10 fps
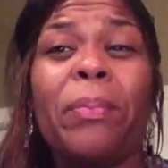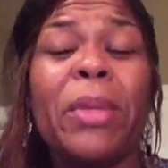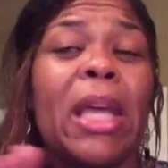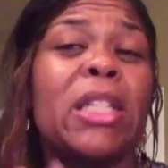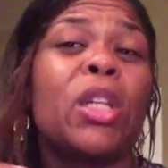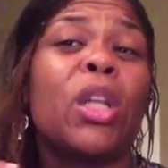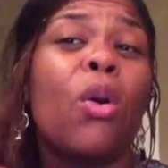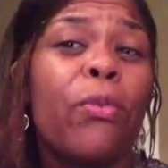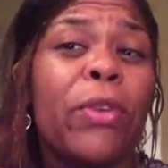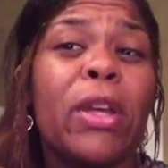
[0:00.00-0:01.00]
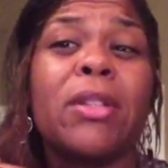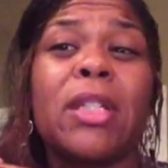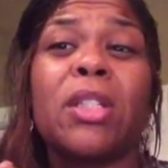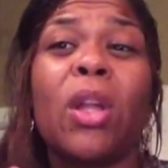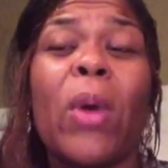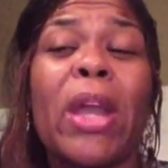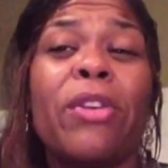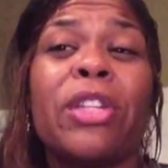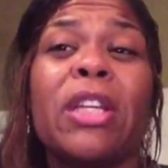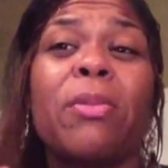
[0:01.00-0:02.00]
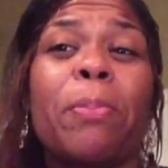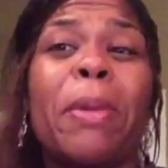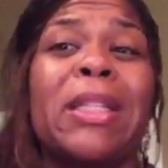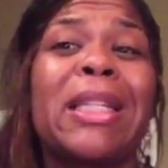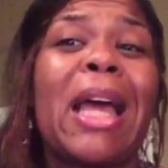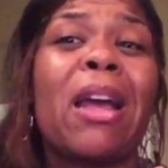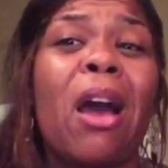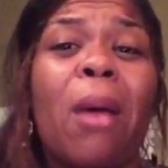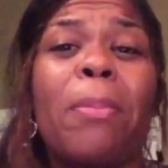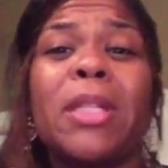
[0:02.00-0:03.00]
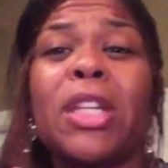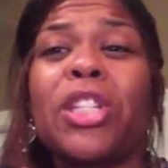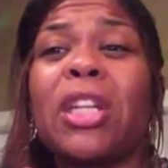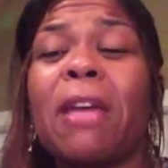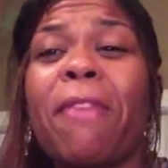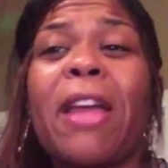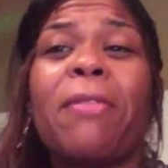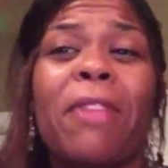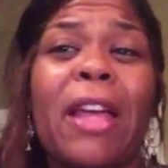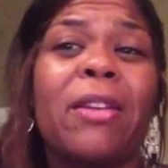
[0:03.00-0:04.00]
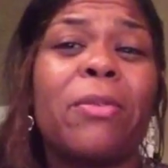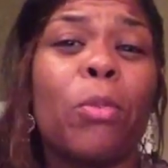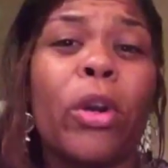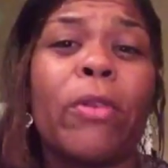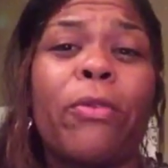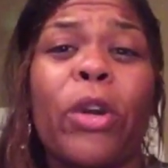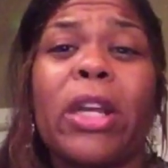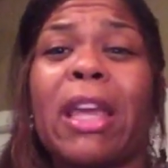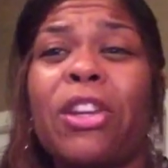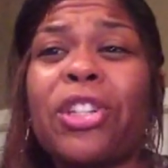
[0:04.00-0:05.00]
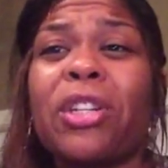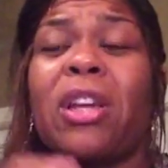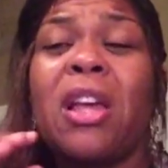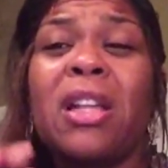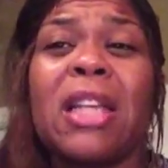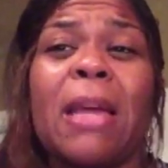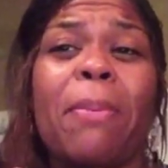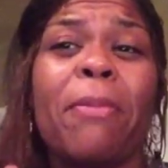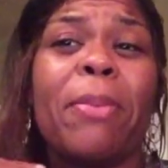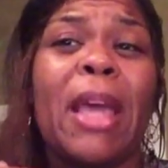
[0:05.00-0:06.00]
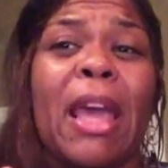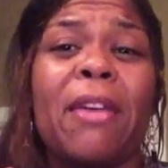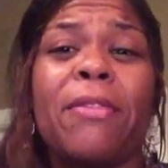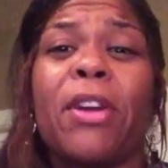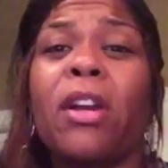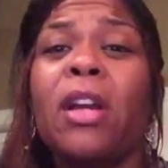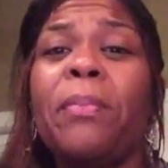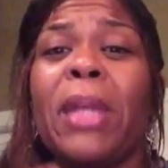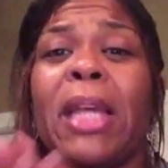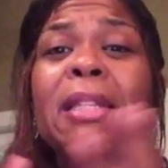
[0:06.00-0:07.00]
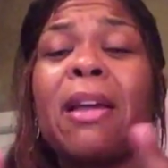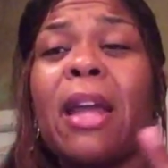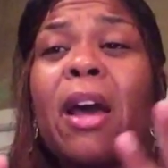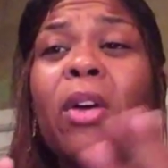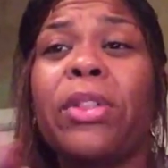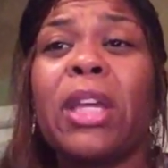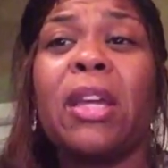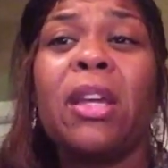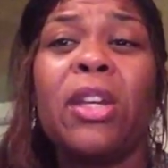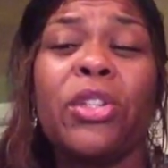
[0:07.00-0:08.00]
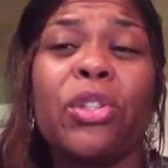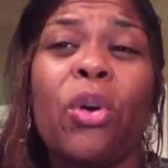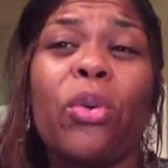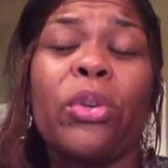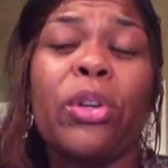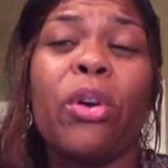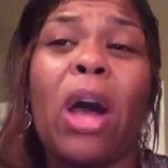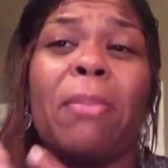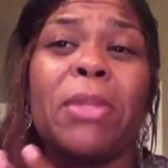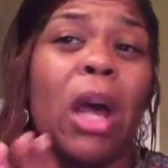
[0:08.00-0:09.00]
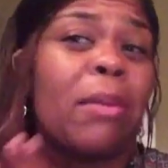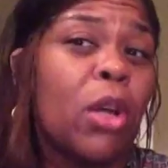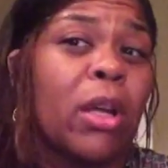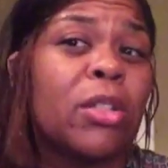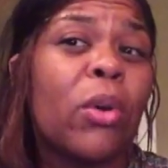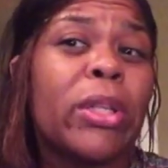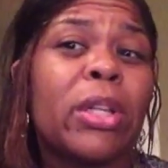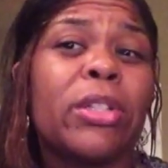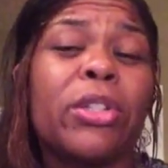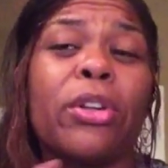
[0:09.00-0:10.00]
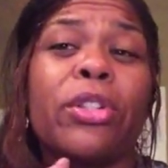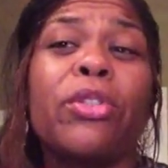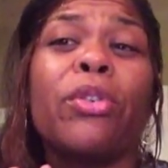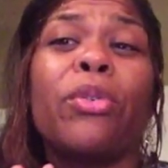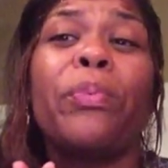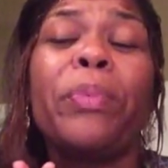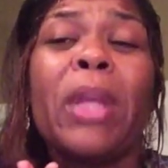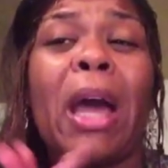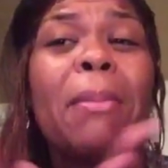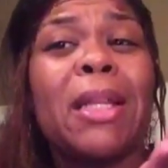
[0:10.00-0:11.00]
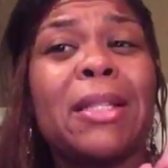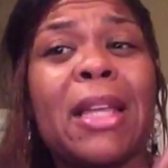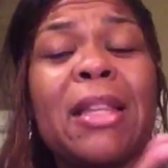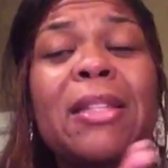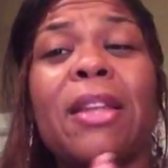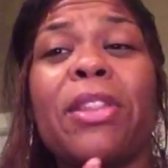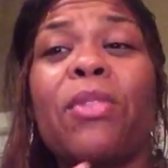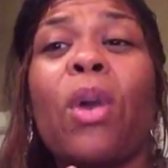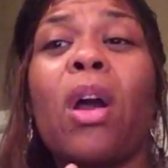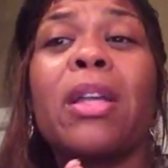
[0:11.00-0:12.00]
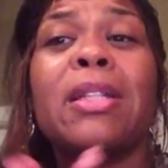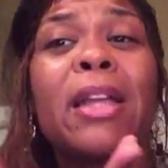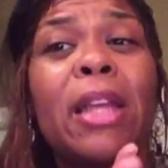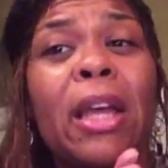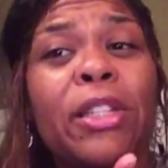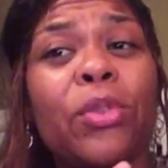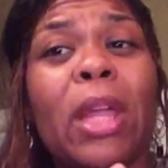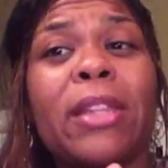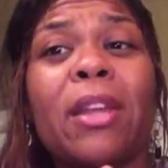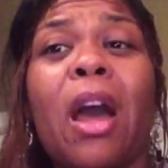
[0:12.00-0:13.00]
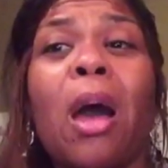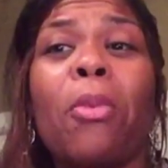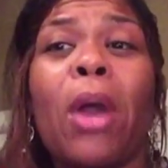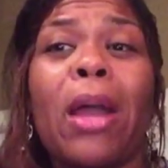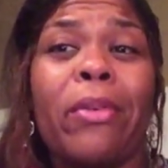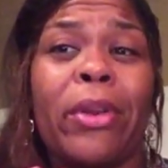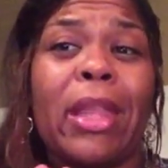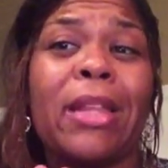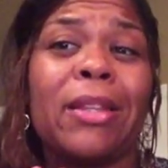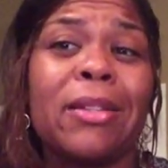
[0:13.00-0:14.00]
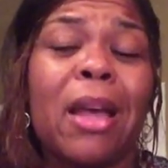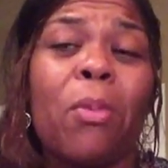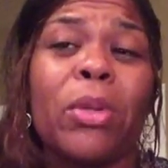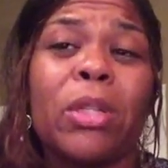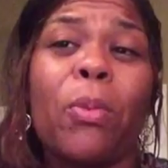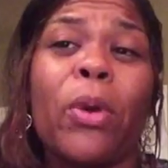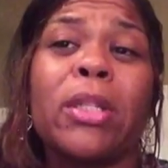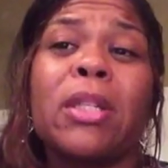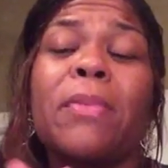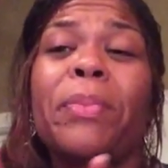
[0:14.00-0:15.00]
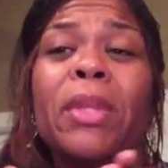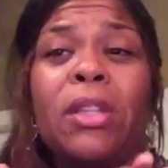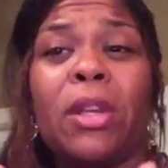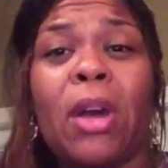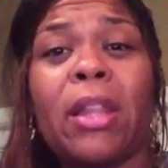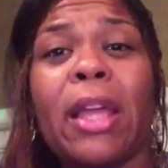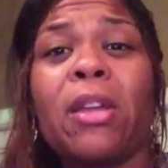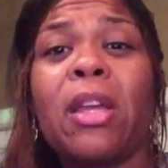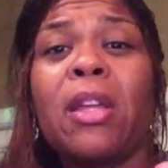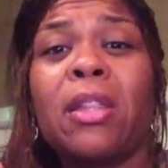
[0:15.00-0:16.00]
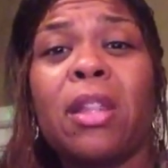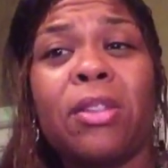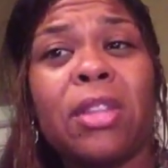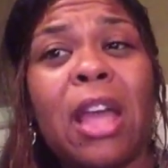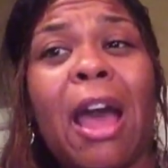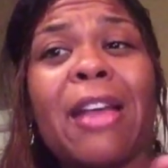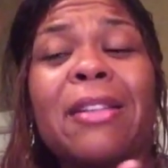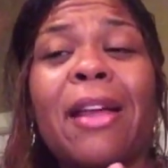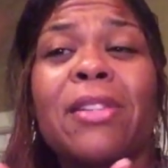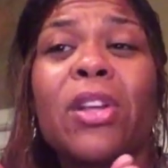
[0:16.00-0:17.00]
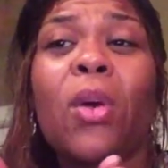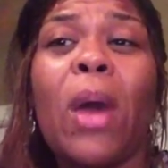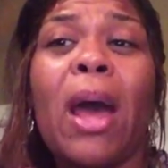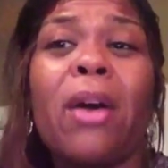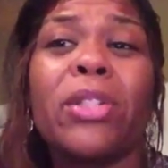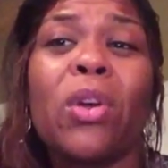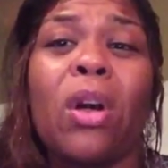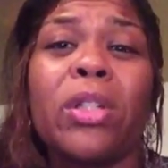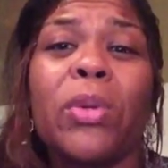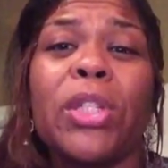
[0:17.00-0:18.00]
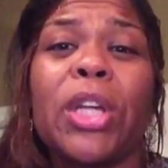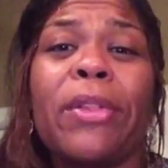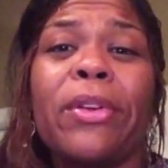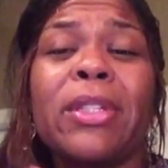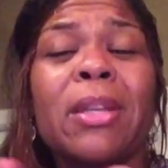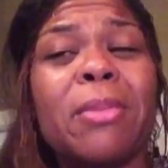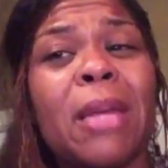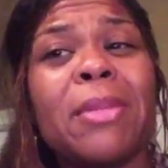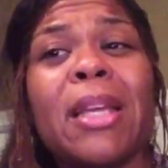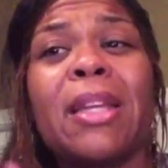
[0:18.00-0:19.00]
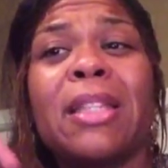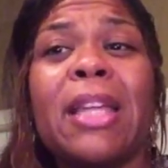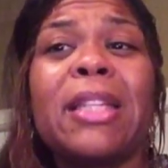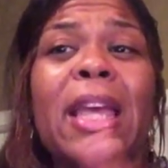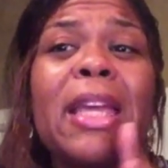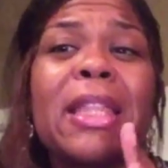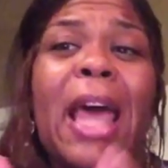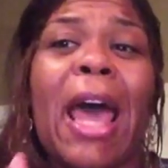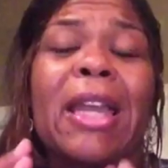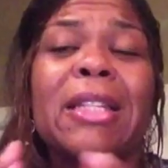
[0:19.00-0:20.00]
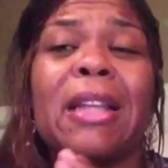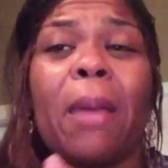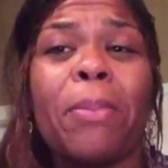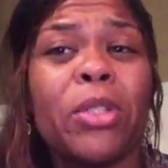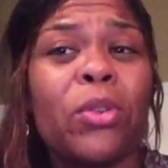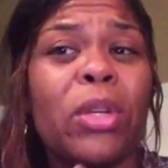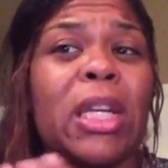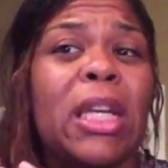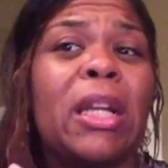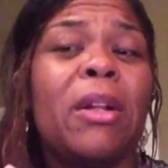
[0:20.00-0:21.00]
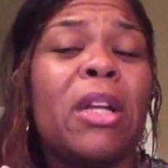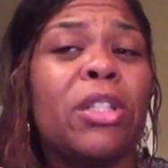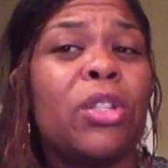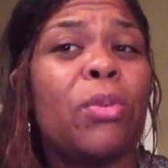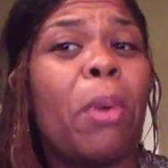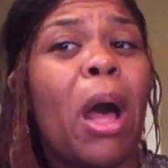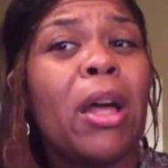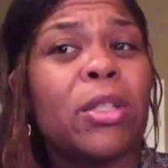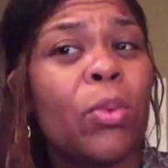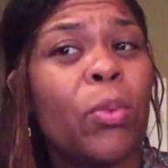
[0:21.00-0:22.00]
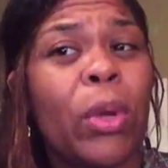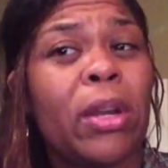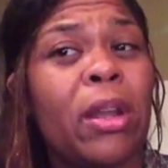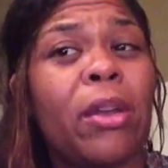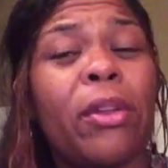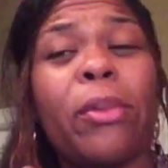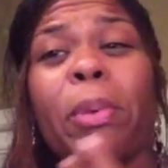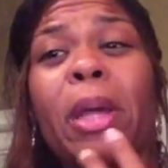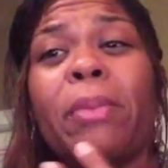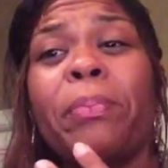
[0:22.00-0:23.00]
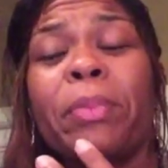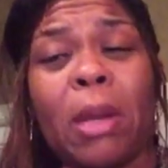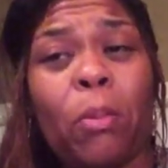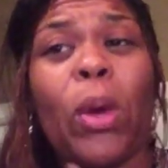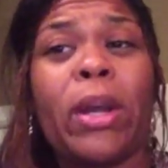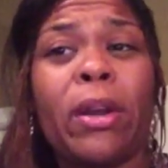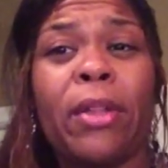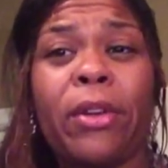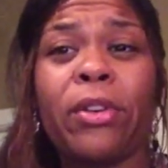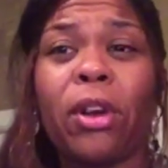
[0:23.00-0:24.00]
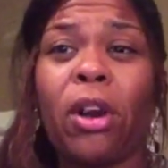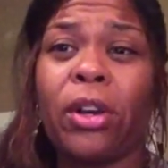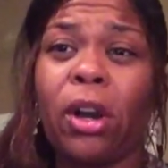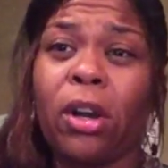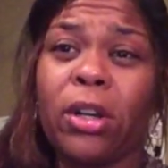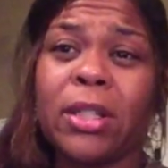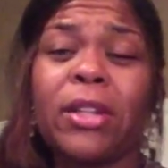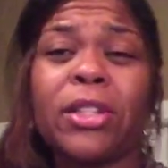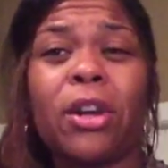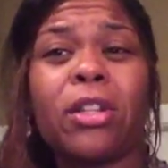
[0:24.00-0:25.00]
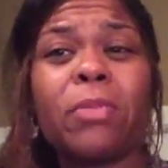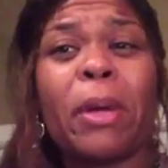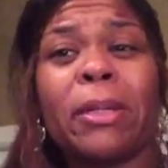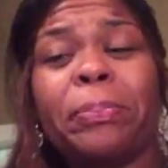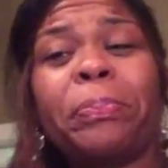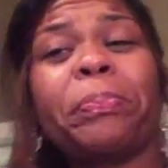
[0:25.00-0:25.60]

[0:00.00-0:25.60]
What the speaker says: It's low field, it's low energy, building that competition, that fight, flight, and more fornication type of behavior. It's unhealthy. So, I'm talking to our Sun Stars too. I'm not saying there's nothing wrong, because I do like the camaraderie that does come with sports. I like the guys like to go out and talk to each other, and sometimes they take that as an opportunity to bond with one another, our Sun Stars. But